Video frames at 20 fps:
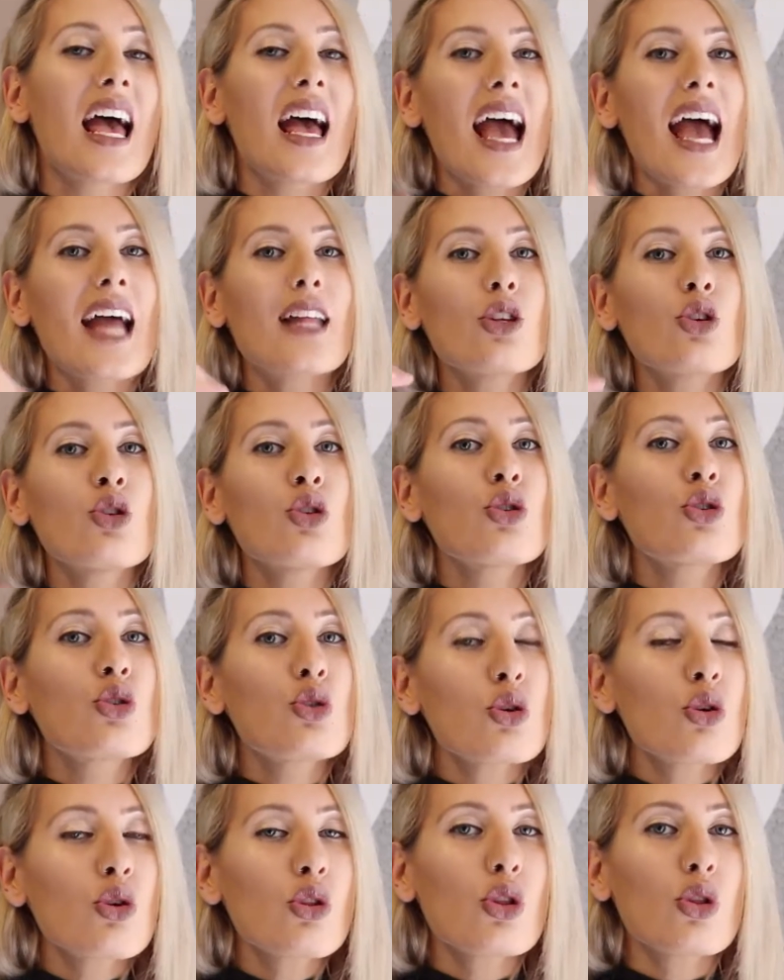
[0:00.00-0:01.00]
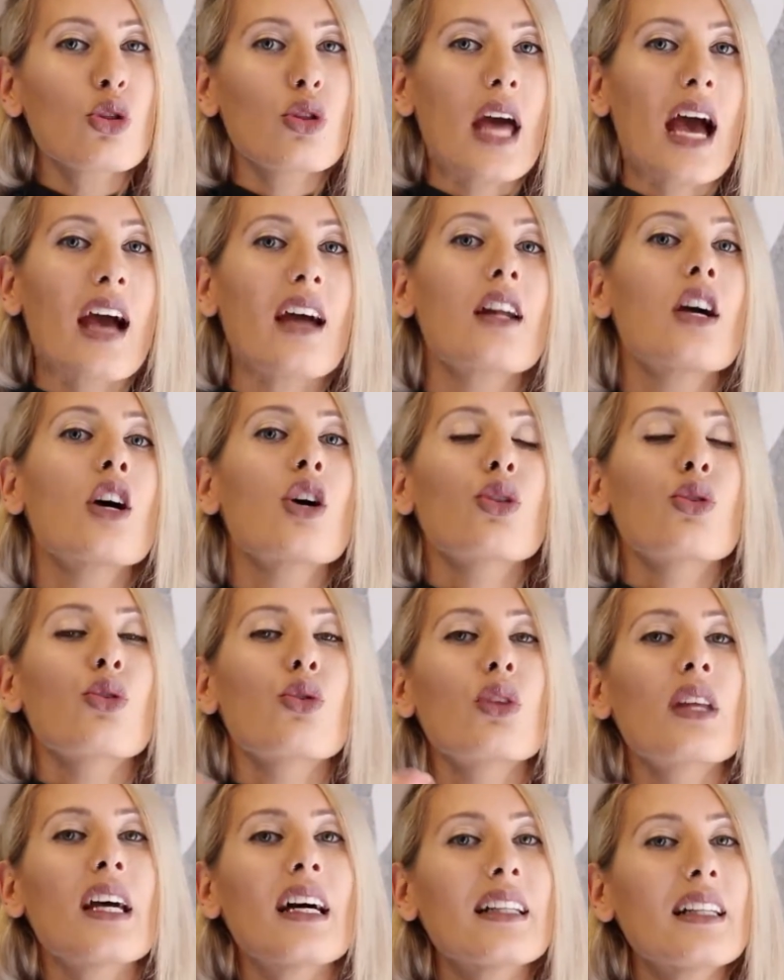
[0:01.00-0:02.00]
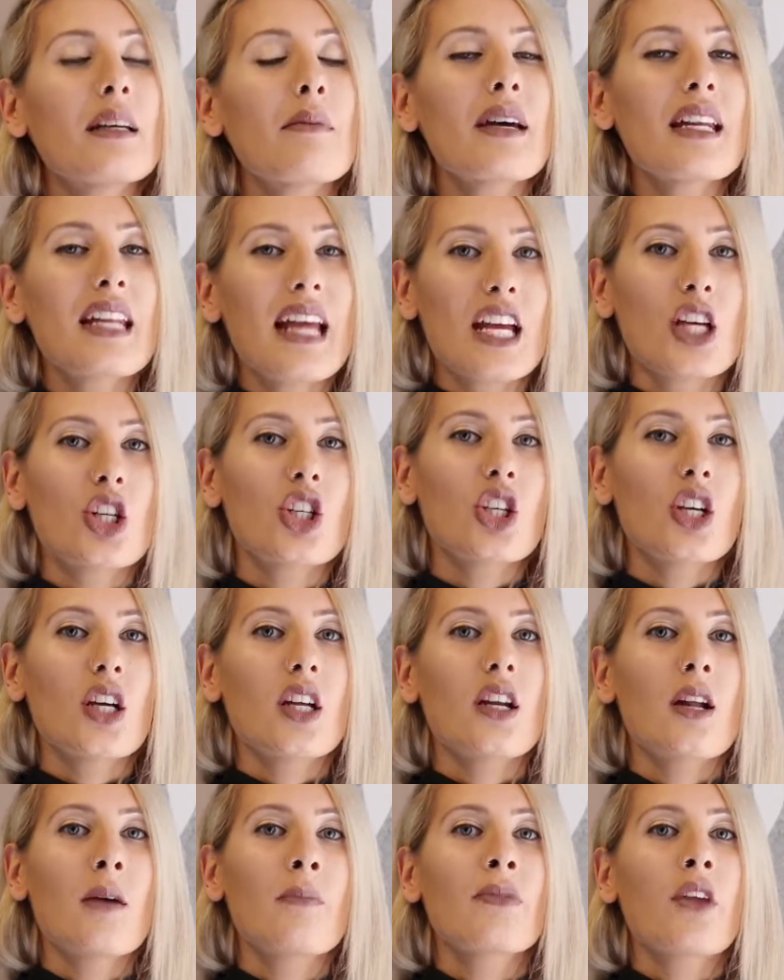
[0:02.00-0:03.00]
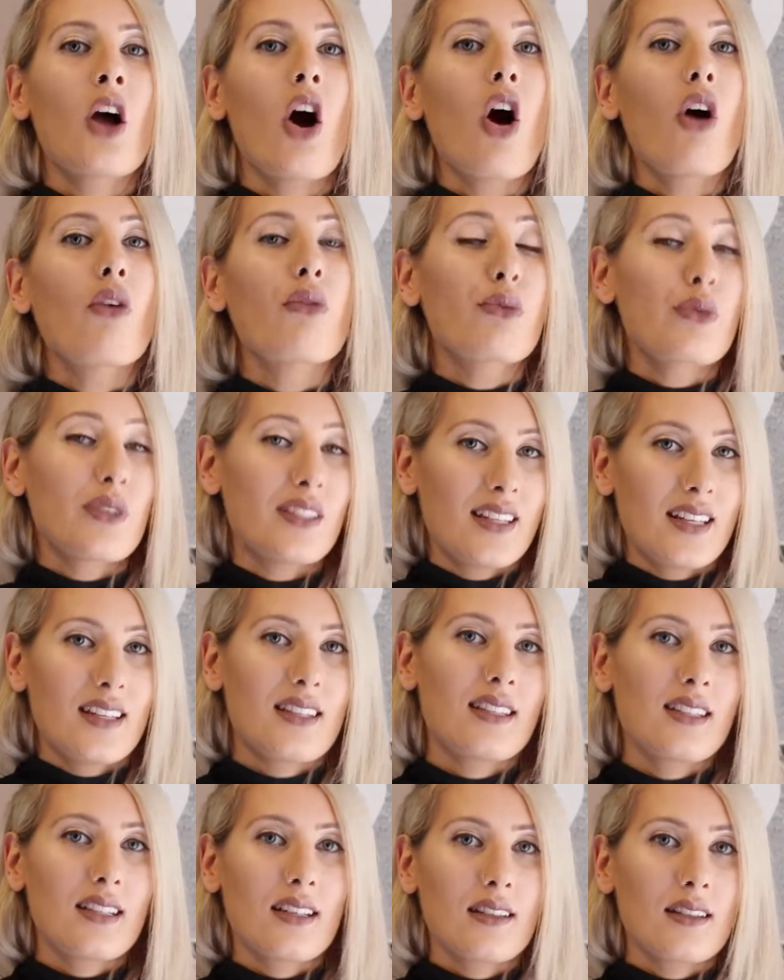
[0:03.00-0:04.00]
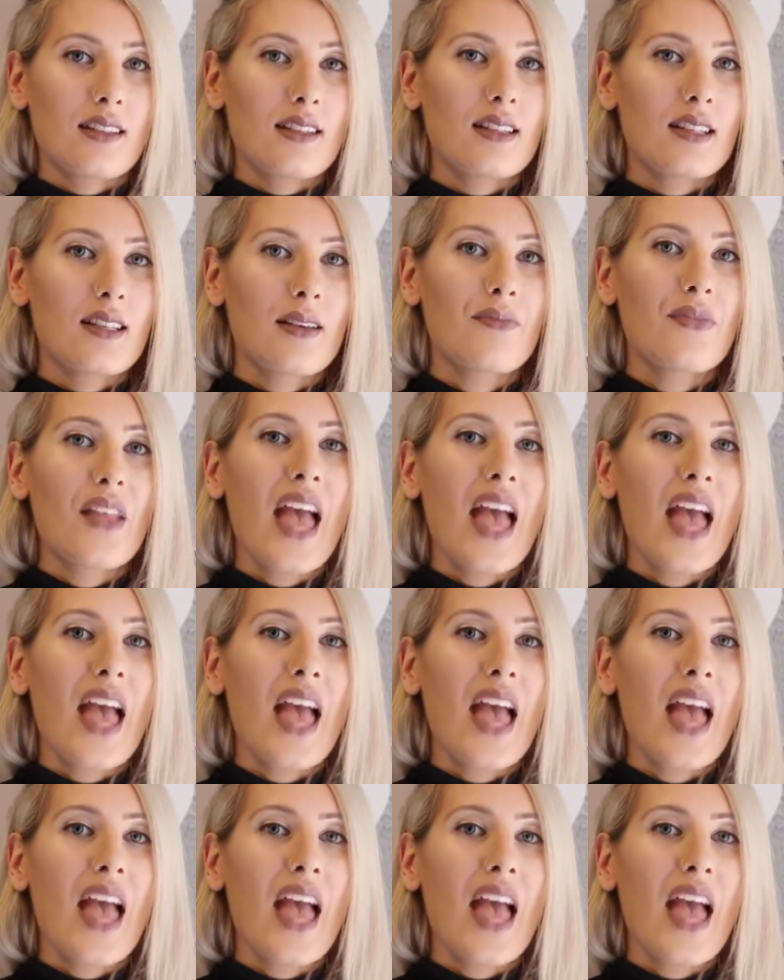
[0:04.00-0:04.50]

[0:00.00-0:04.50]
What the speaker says: And you do that through the elimination of resistance.